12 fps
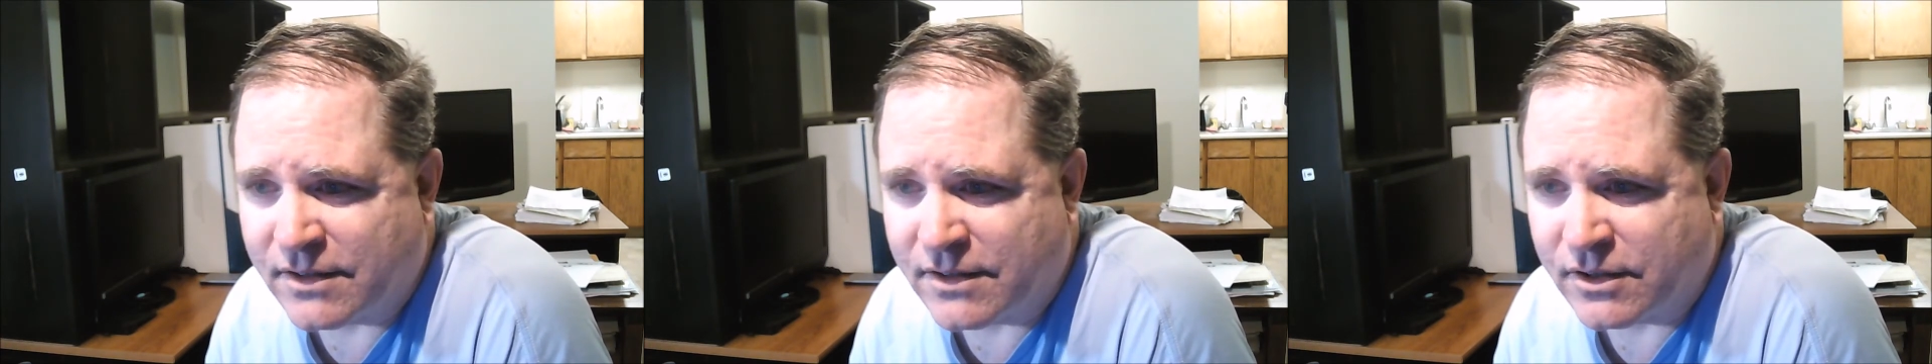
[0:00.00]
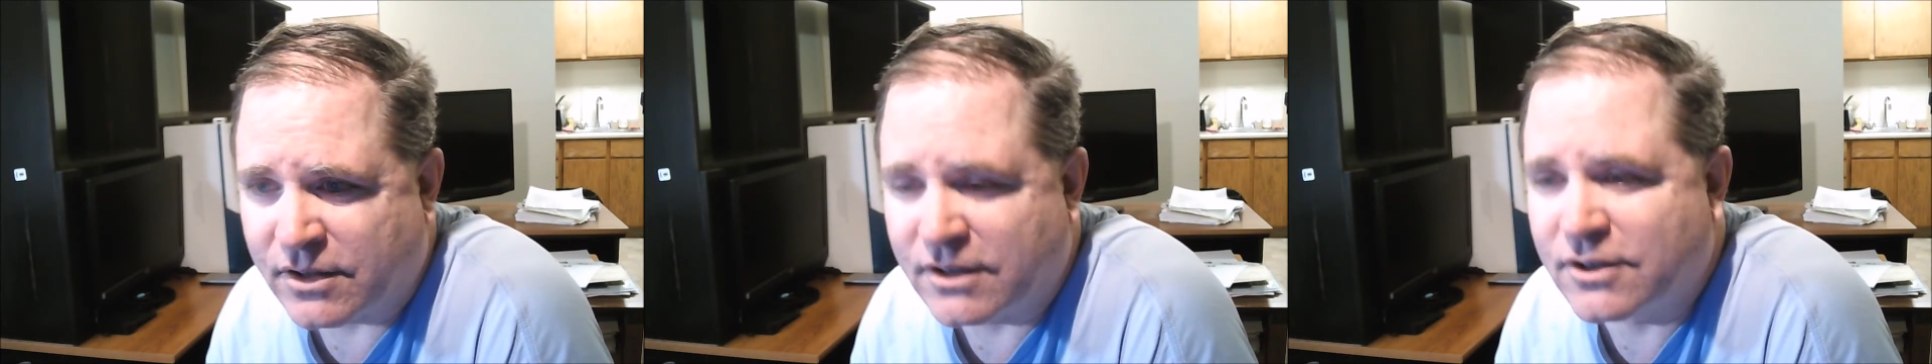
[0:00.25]

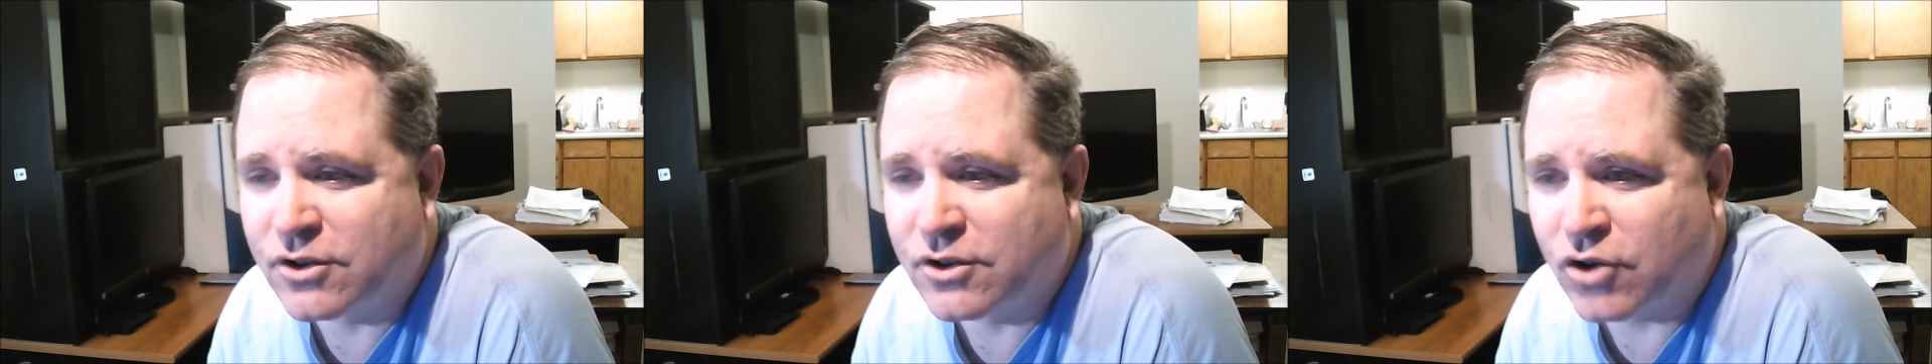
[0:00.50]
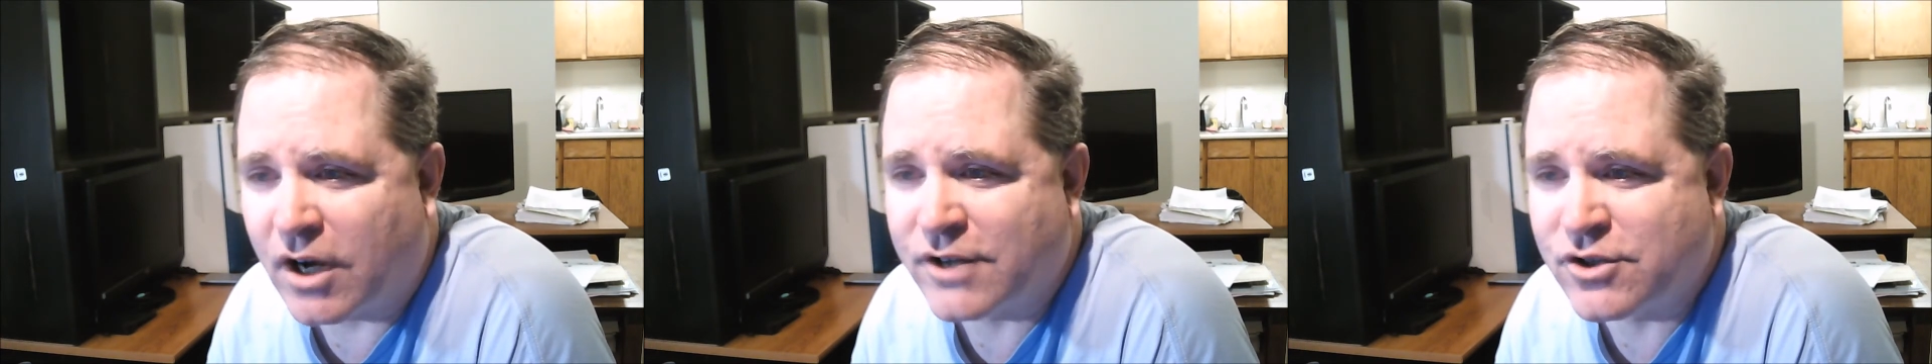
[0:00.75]
the
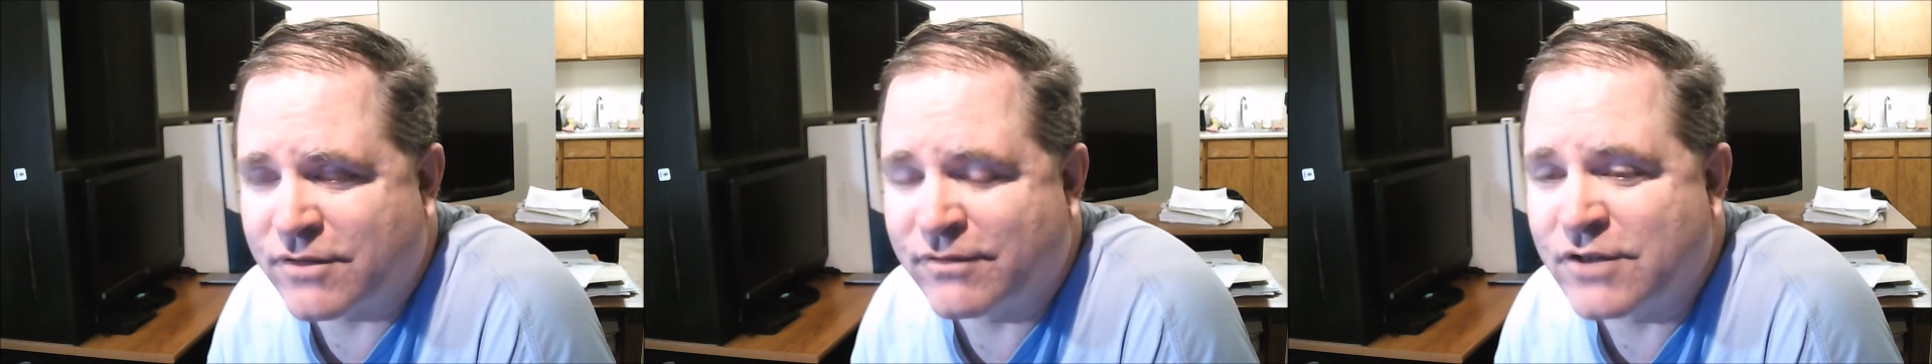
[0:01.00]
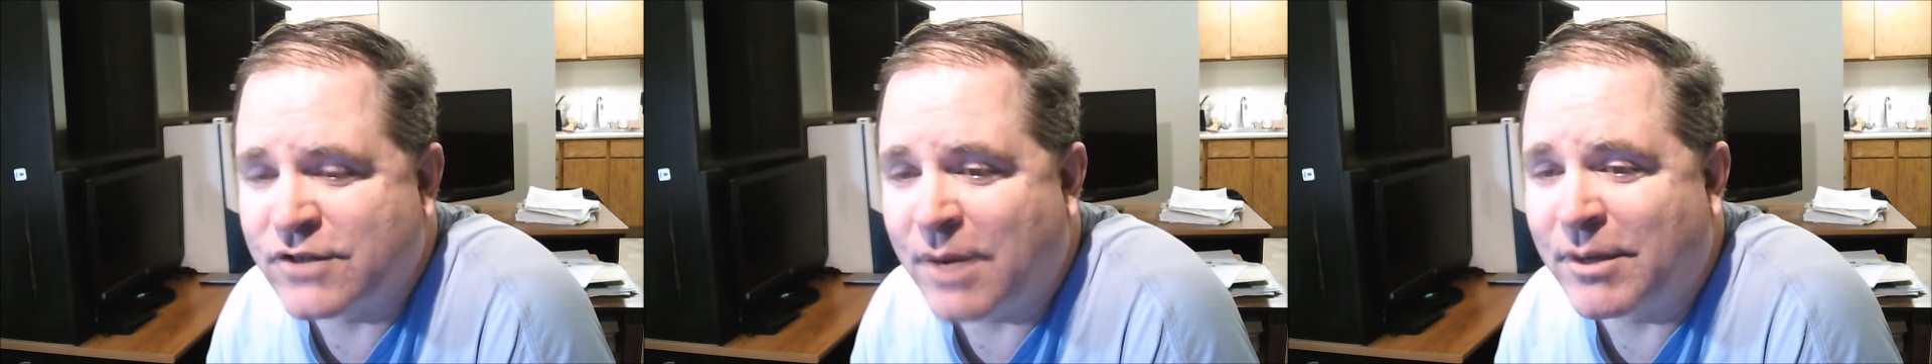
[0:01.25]
crotch
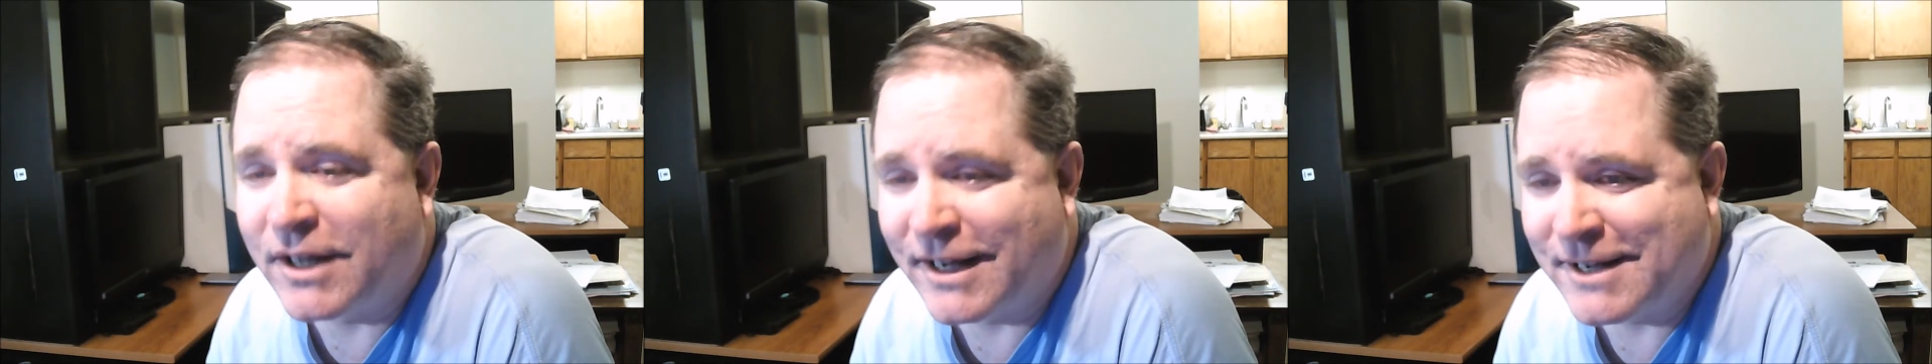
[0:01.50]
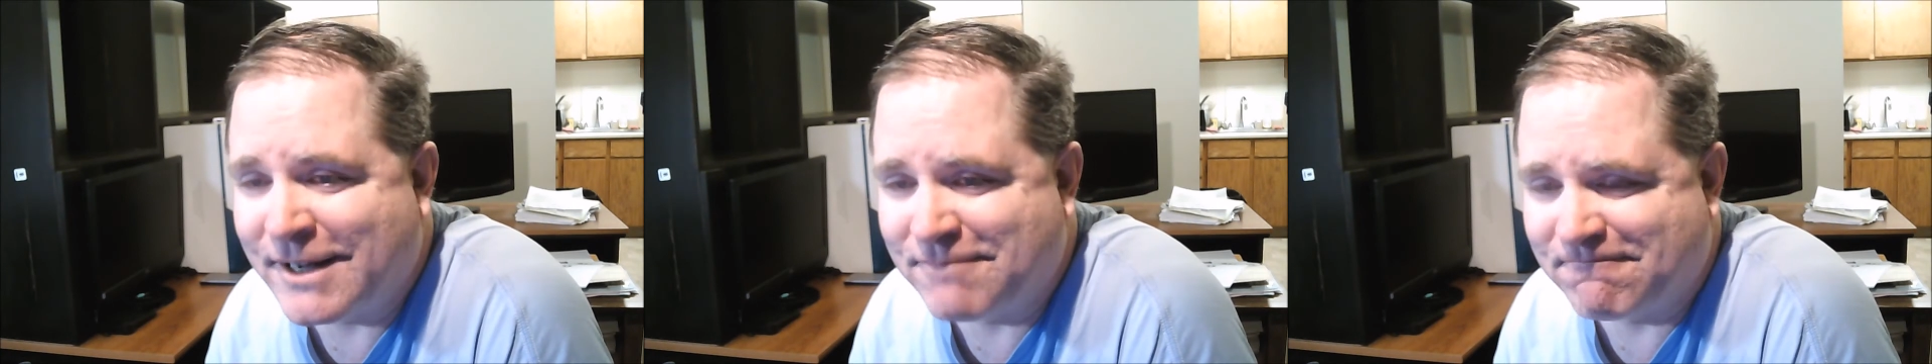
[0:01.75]
of
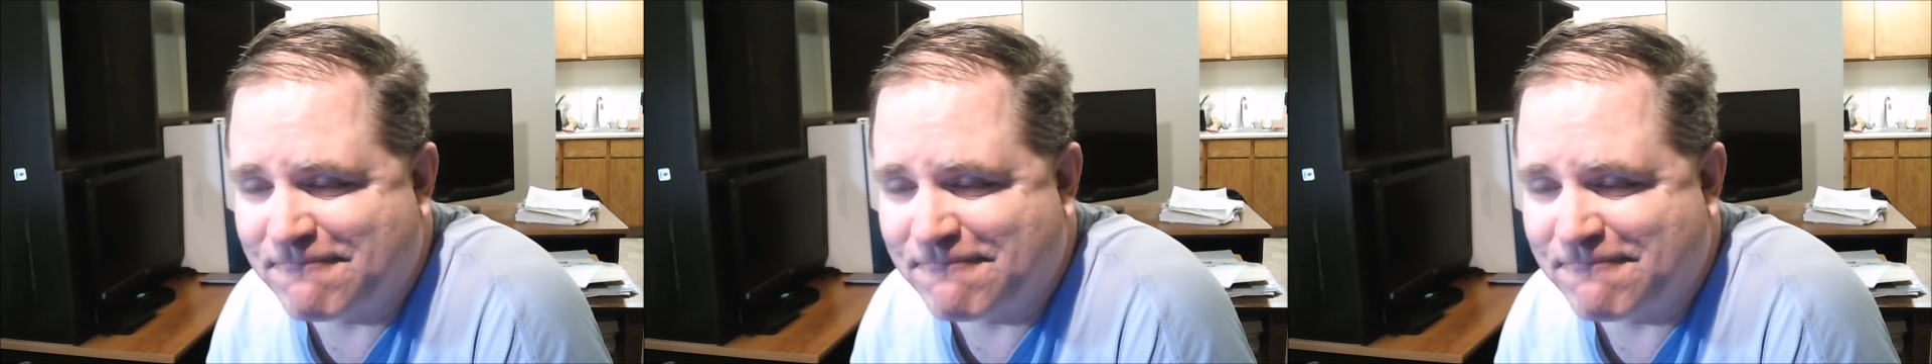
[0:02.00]
Gemini.